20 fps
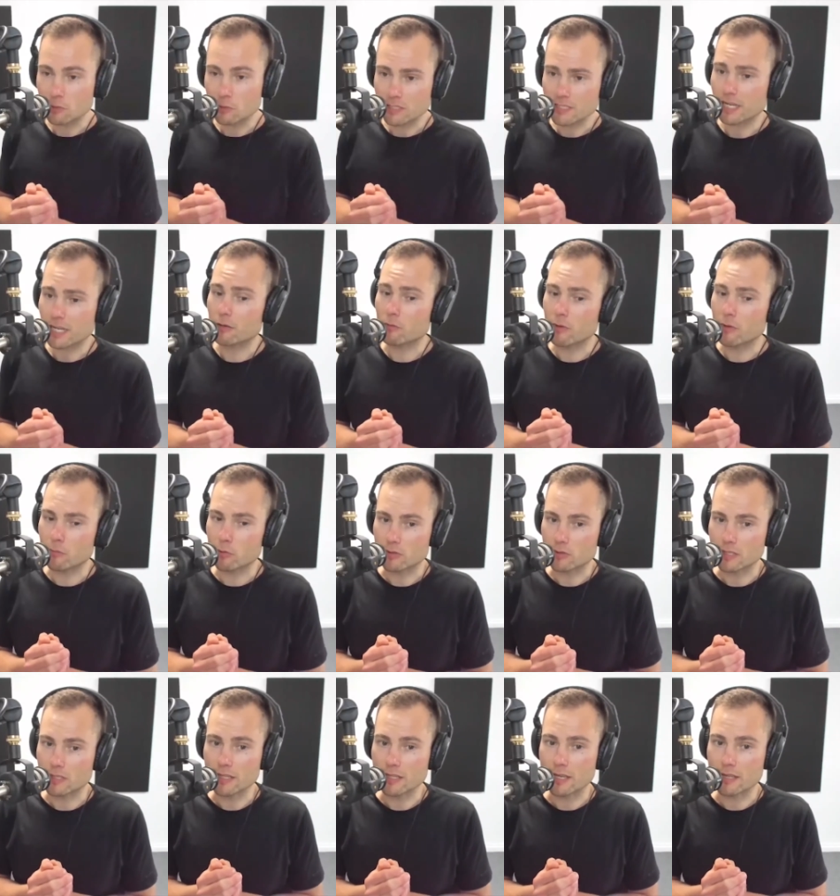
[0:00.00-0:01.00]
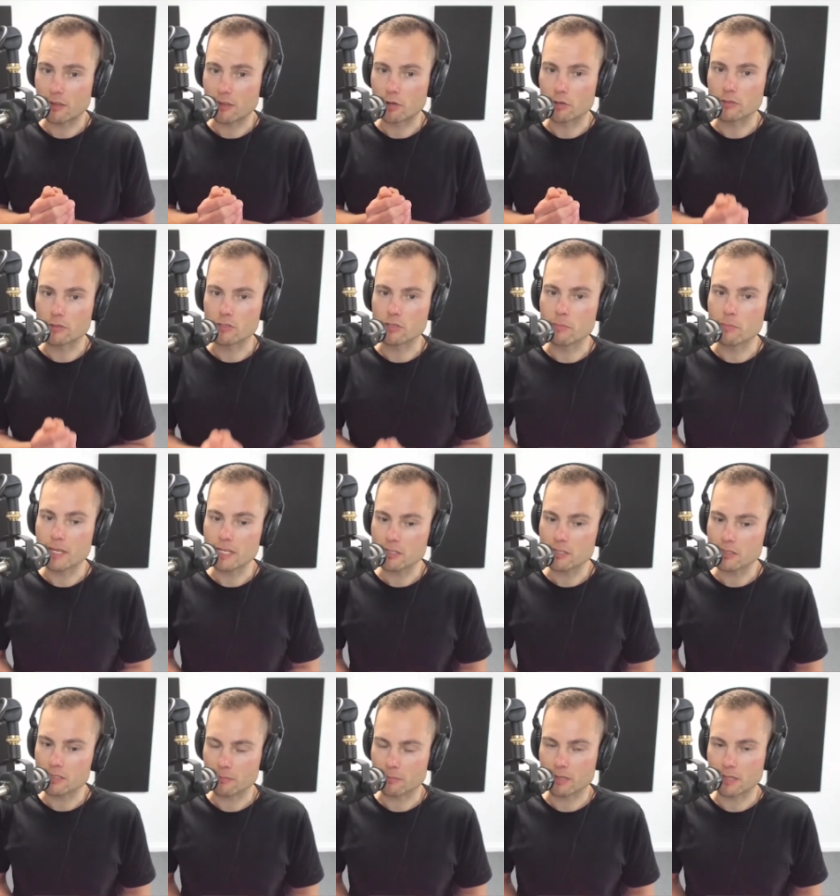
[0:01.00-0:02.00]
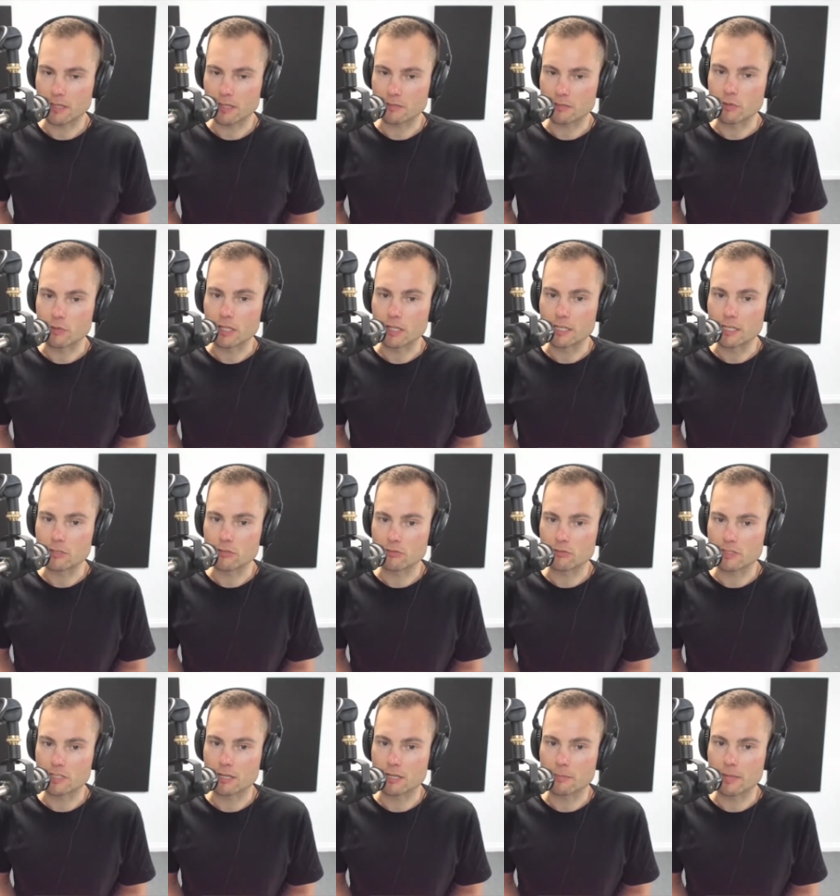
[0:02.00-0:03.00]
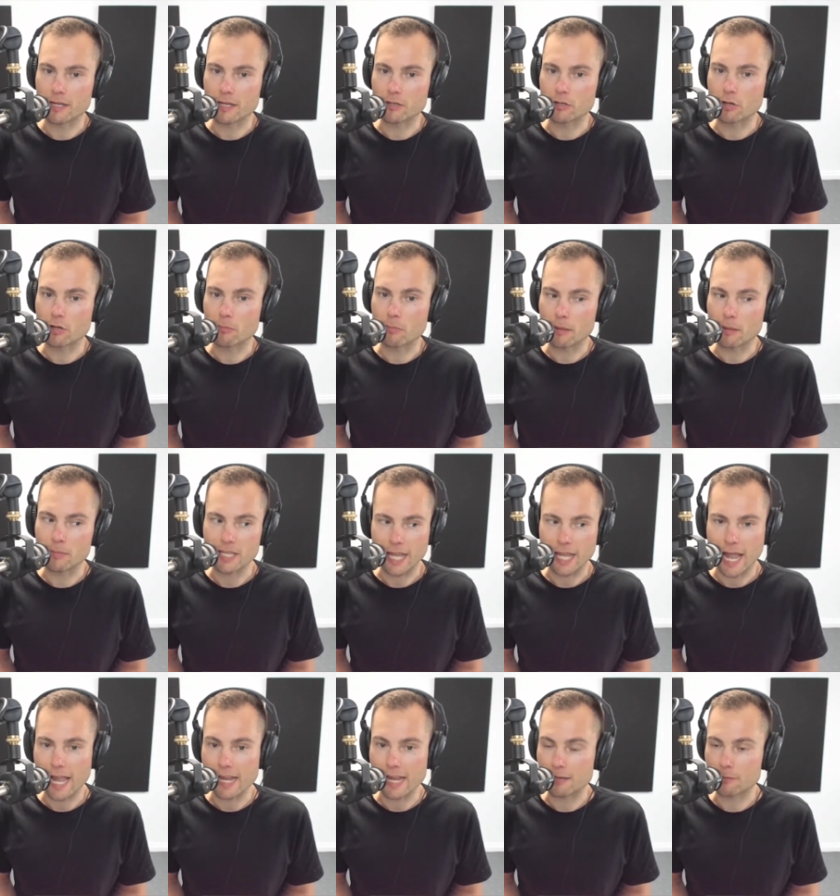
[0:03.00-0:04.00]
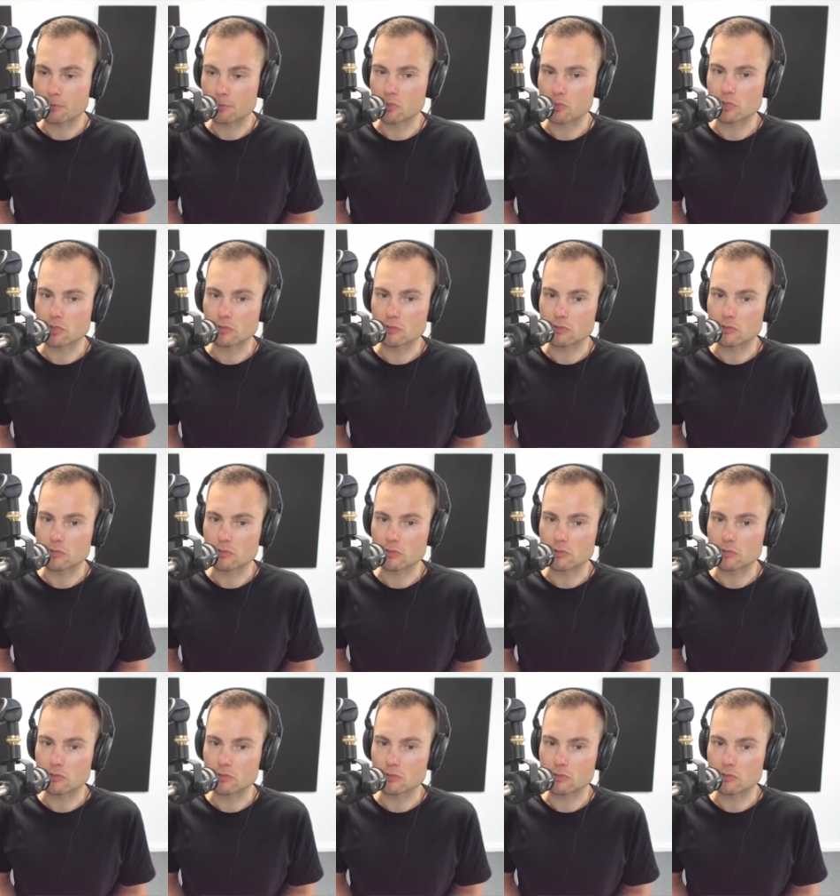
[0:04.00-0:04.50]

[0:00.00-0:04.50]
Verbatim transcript: to tackle one more thing there though, because you mentioned something that's really interesting about you know maybe eight episodes